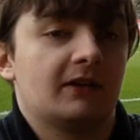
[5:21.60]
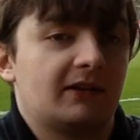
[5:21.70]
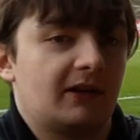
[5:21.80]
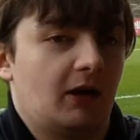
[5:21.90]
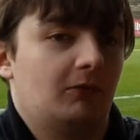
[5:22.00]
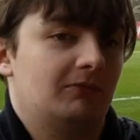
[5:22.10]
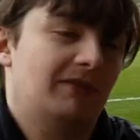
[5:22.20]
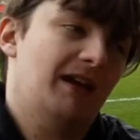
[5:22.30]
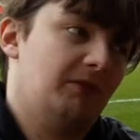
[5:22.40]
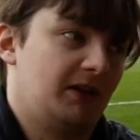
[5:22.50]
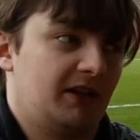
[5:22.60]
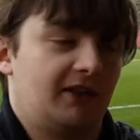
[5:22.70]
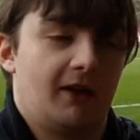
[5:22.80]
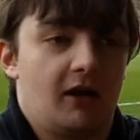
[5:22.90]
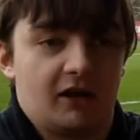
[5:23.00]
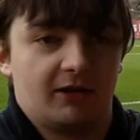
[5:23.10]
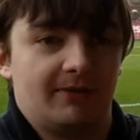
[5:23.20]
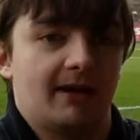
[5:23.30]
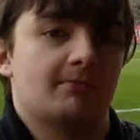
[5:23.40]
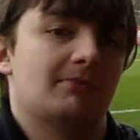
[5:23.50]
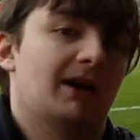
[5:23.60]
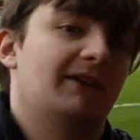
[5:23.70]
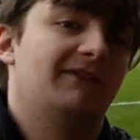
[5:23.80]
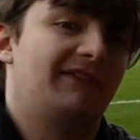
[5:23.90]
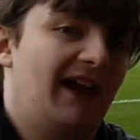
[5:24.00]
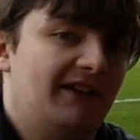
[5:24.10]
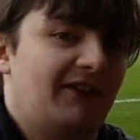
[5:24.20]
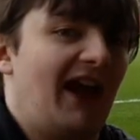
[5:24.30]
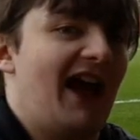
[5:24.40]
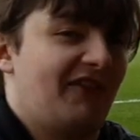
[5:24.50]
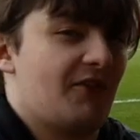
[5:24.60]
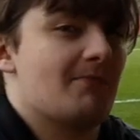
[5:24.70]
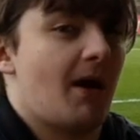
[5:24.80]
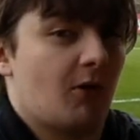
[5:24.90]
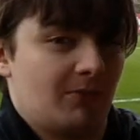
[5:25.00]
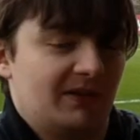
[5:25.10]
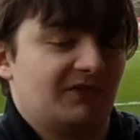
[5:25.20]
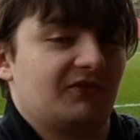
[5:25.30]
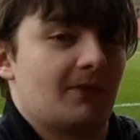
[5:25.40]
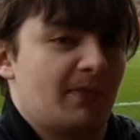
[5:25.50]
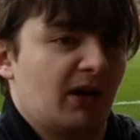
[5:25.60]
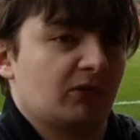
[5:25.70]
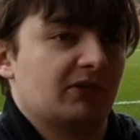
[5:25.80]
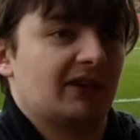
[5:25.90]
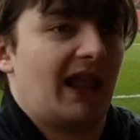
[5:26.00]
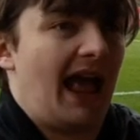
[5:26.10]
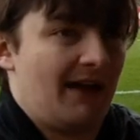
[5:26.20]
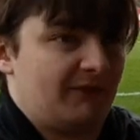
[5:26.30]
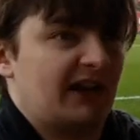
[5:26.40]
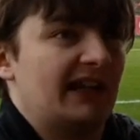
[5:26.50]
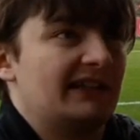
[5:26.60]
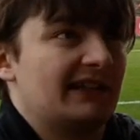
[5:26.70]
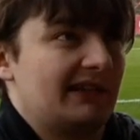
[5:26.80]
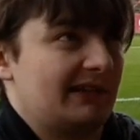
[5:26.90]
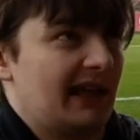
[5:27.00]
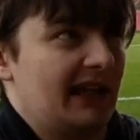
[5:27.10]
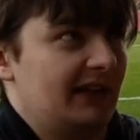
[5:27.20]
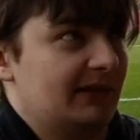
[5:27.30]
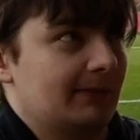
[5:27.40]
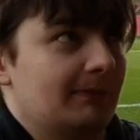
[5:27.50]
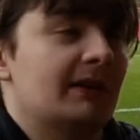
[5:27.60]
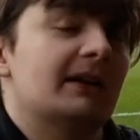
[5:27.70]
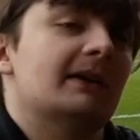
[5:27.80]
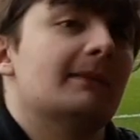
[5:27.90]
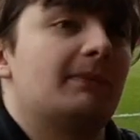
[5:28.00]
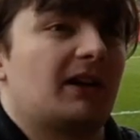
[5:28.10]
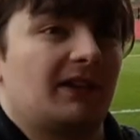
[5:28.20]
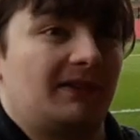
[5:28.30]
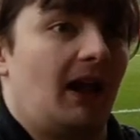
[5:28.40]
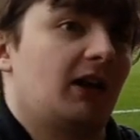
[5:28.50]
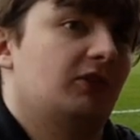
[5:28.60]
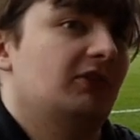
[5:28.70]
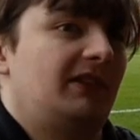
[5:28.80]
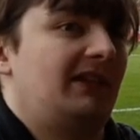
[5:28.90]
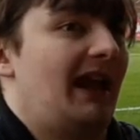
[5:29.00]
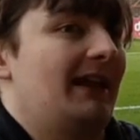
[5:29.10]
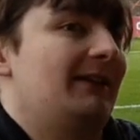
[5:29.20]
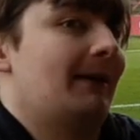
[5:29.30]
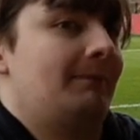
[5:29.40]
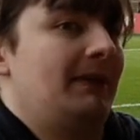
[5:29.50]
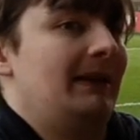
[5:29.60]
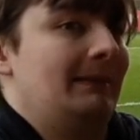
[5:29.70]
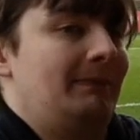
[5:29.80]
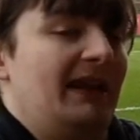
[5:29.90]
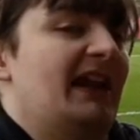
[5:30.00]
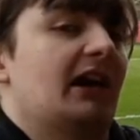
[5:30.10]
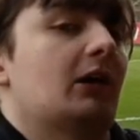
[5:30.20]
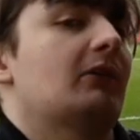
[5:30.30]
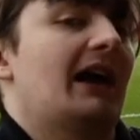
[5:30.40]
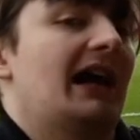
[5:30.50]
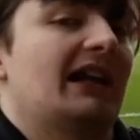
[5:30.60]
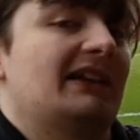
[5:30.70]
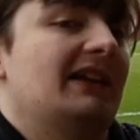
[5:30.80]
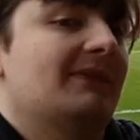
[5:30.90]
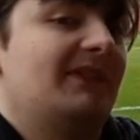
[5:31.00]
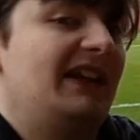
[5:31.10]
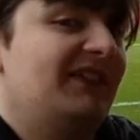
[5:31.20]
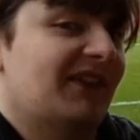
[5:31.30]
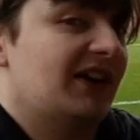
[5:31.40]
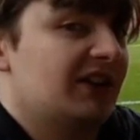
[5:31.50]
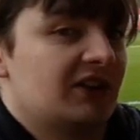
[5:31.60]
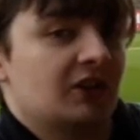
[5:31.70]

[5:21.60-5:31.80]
So now we're going to talk about my favourite ever moment for Bohs ever in this stadium because I could say that beating PAOK at the Aviva